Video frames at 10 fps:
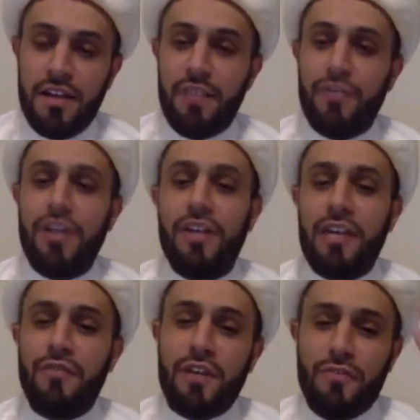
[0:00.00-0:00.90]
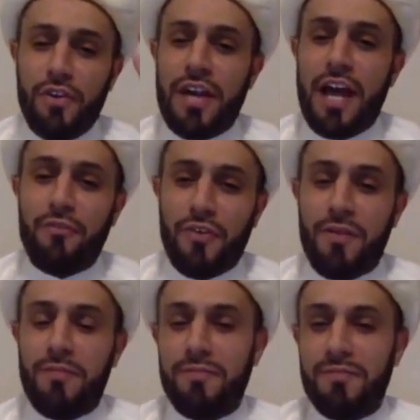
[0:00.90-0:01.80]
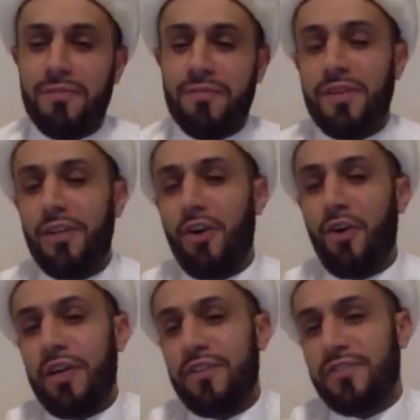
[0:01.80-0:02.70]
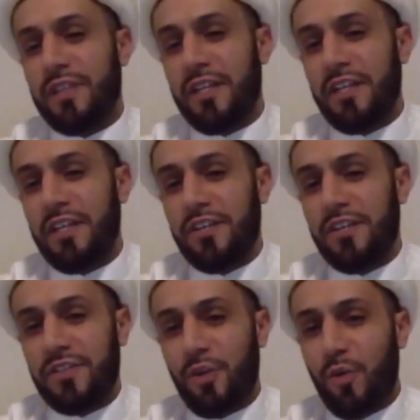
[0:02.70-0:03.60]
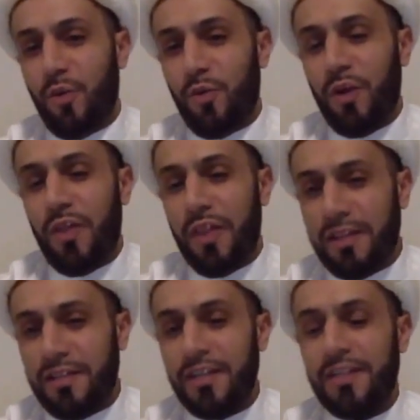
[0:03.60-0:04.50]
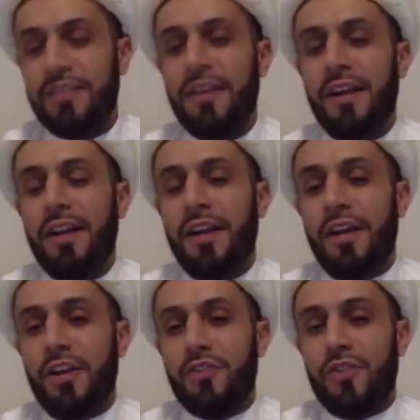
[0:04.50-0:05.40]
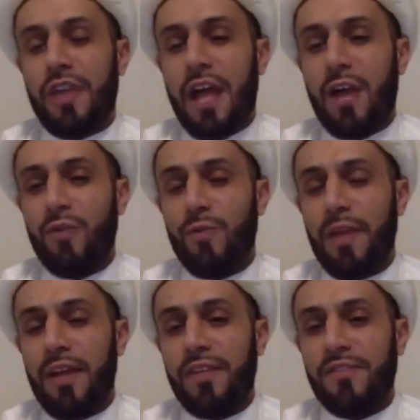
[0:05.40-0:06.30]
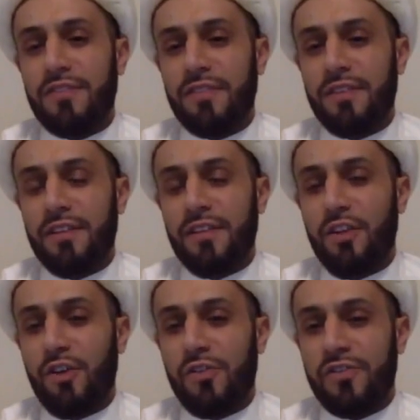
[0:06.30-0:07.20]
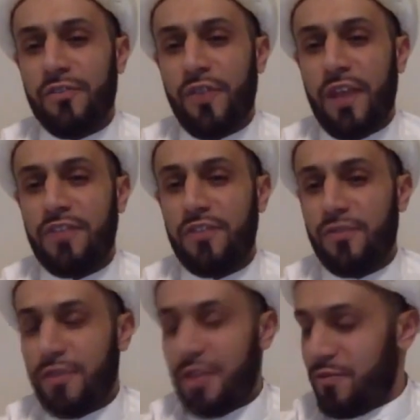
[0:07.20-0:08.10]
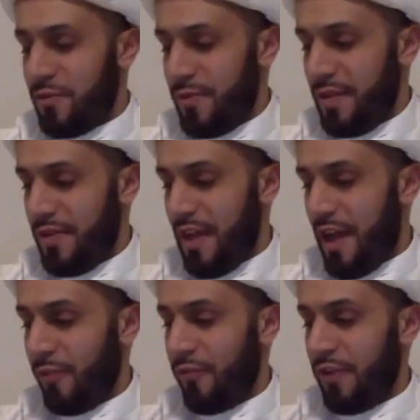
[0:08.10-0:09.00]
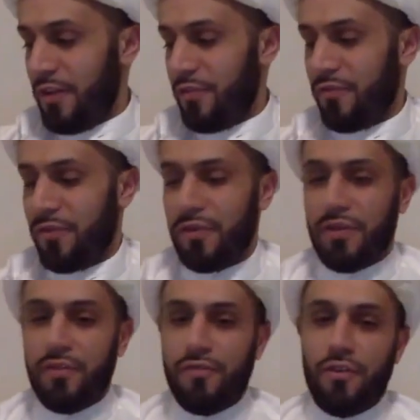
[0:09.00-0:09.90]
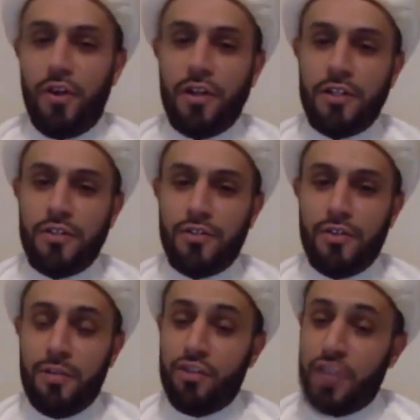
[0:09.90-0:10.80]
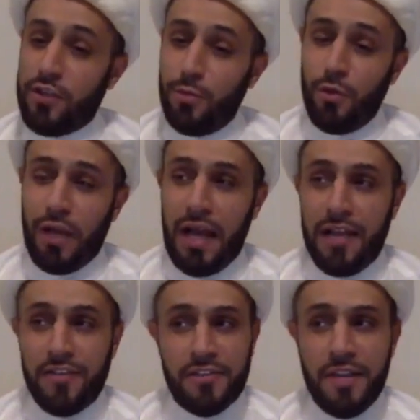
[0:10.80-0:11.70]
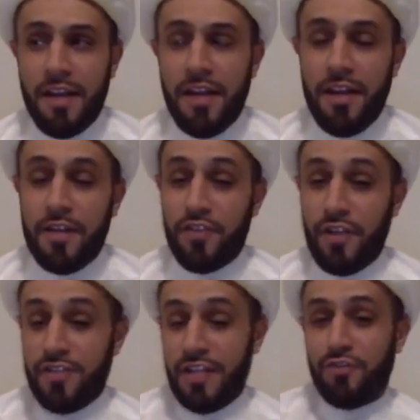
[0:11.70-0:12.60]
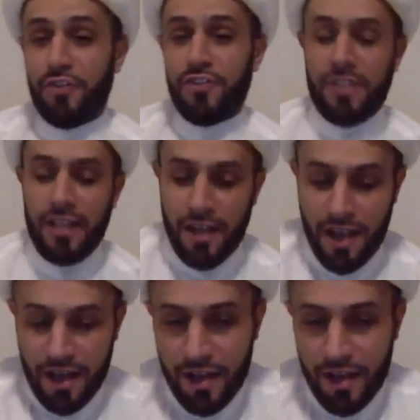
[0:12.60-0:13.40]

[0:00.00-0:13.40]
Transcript: even if they're not from, you know, his lineage, you know, what they did to the Ahlul Bayt, you know, suffices for them to be in the hellfire for all eternity. But Jaddu ibn Qays, it's an interesting